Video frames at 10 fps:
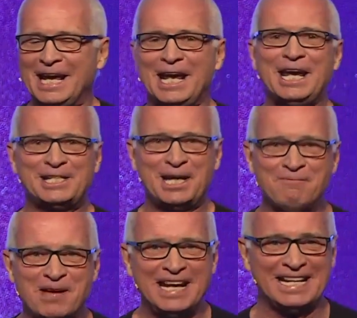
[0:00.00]
He's
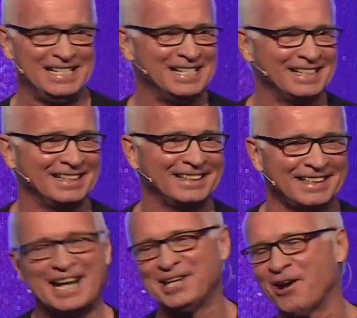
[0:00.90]
committed.
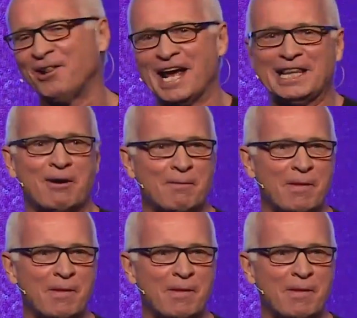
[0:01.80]
Thank you, y'all like that one